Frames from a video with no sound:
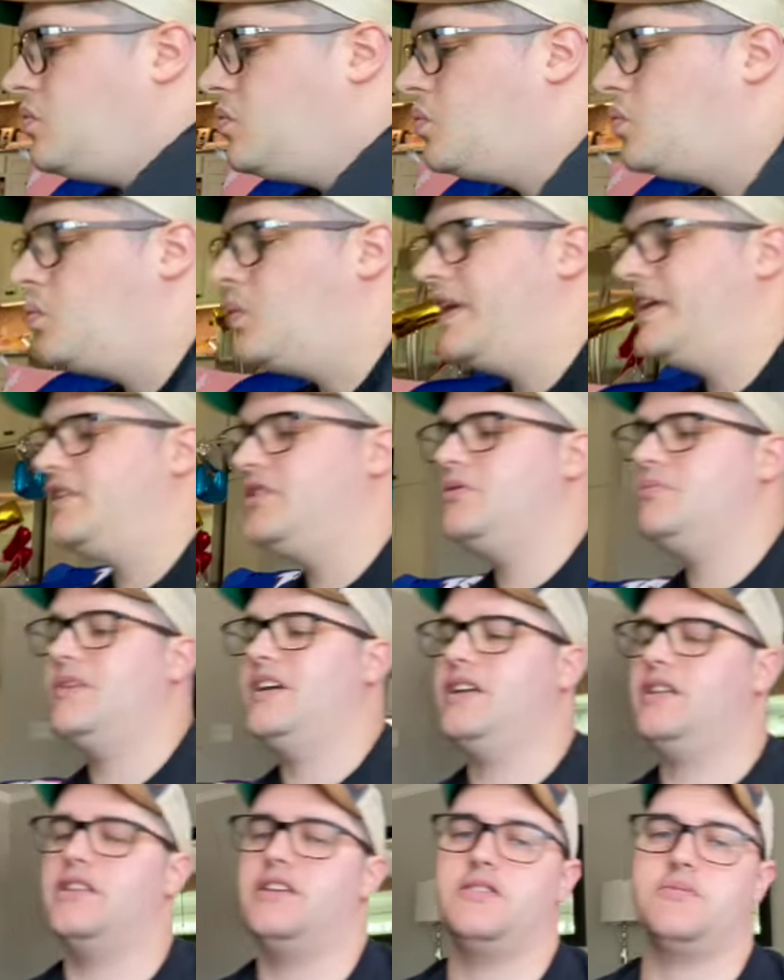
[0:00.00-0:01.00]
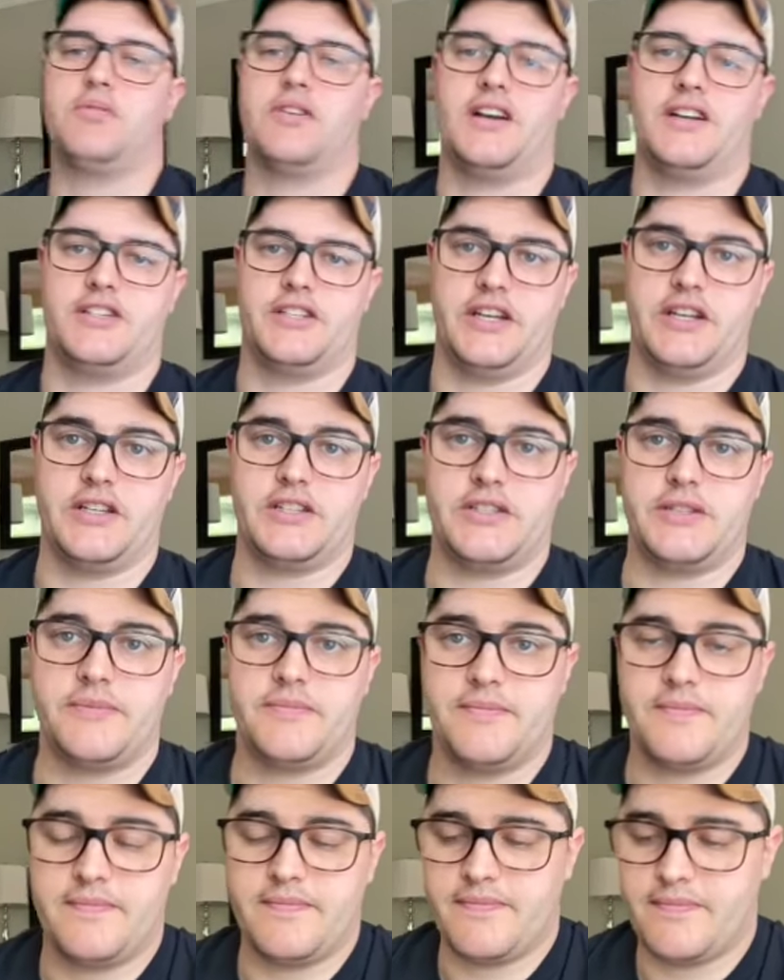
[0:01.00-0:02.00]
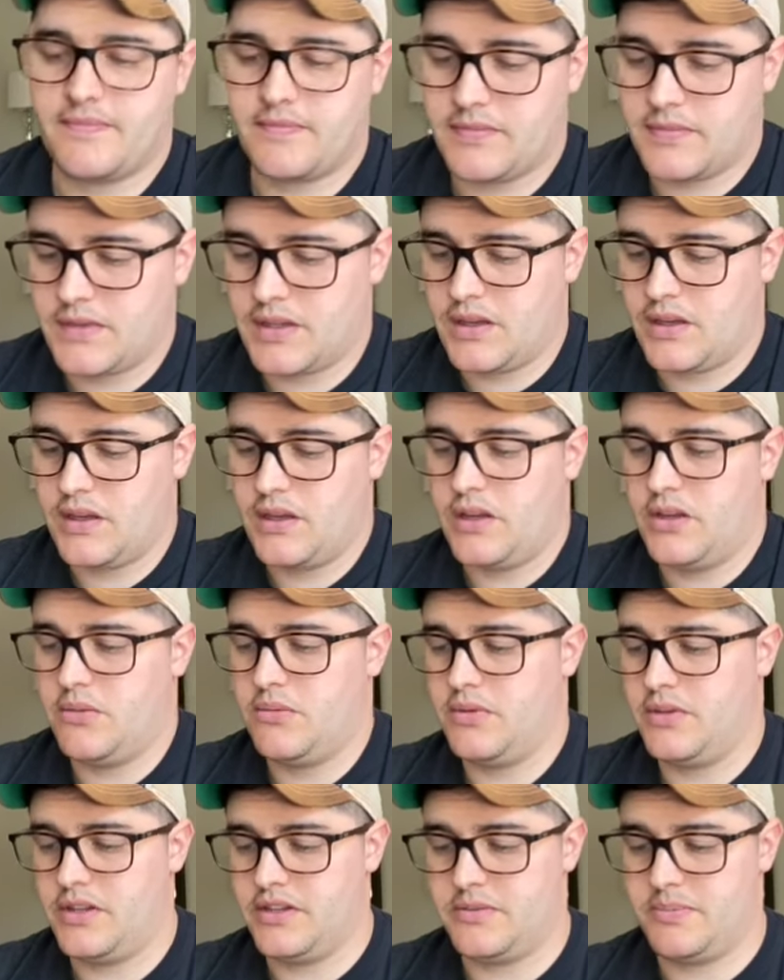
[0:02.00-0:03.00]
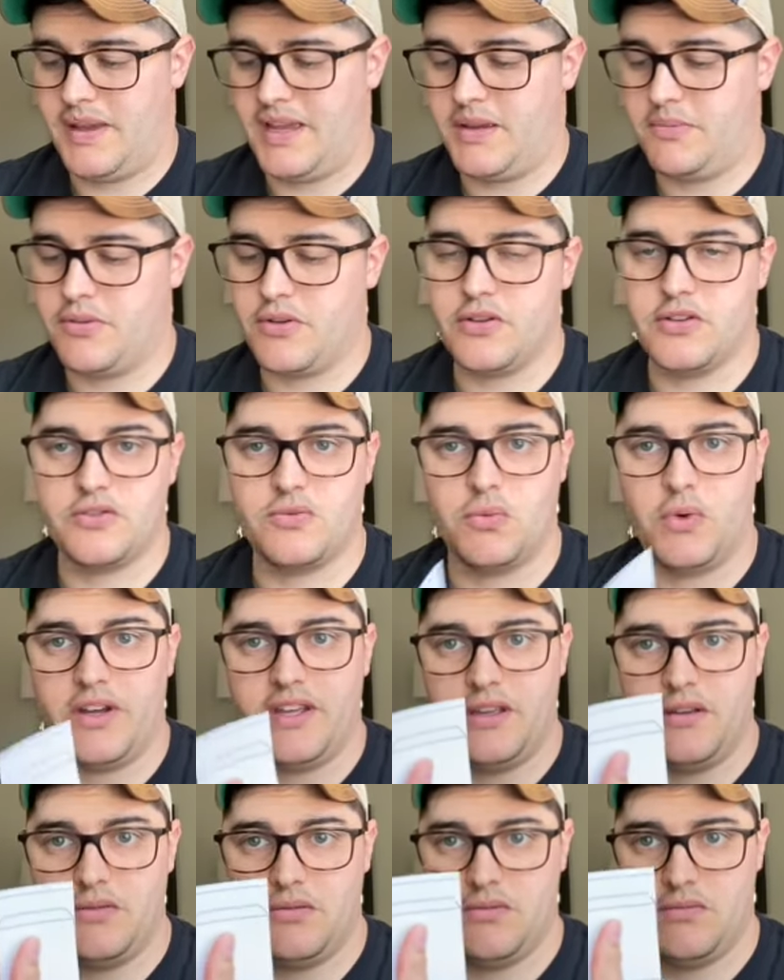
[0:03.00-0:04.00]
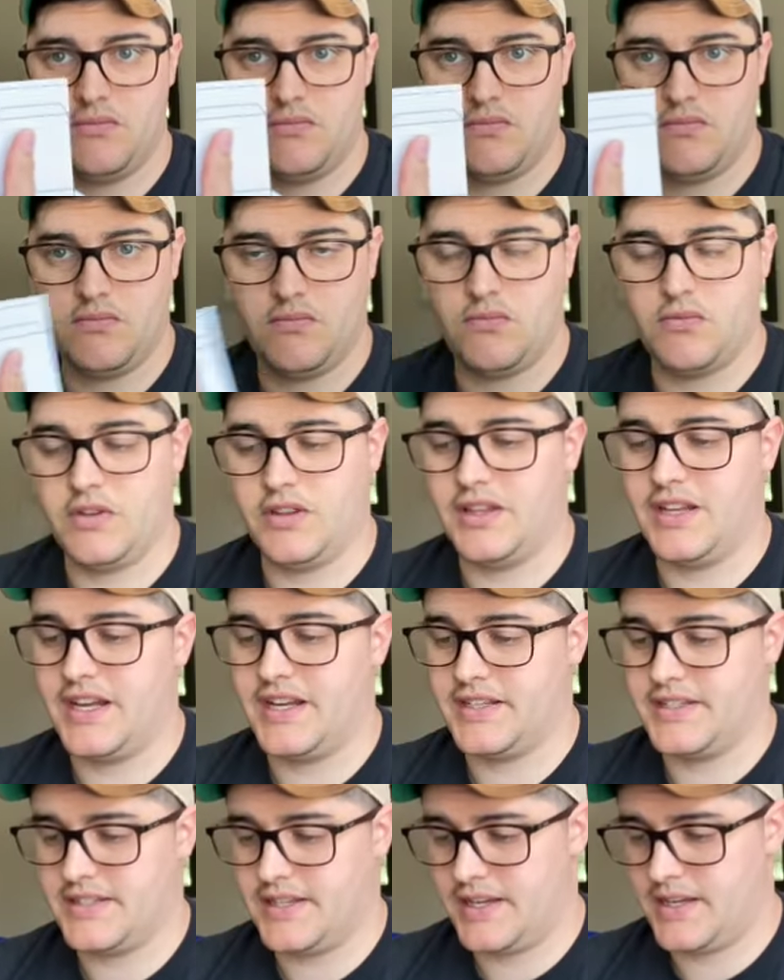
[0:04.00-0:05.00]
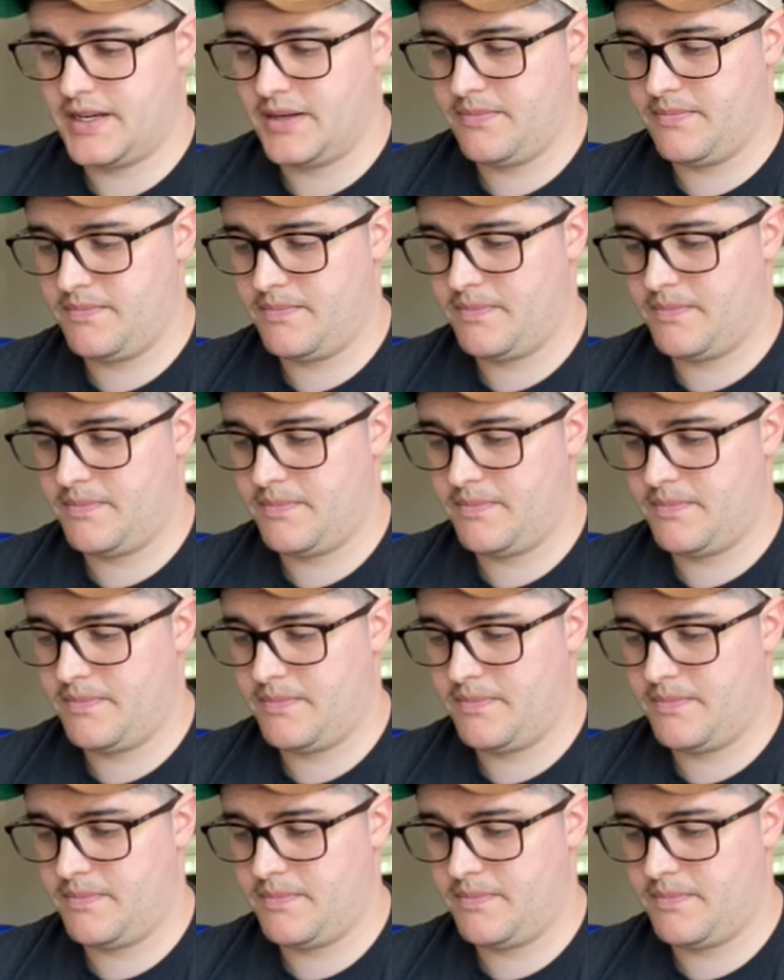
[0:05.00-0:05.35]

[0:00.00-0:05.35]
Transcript: When you make these projects, this paper is white with lines on it.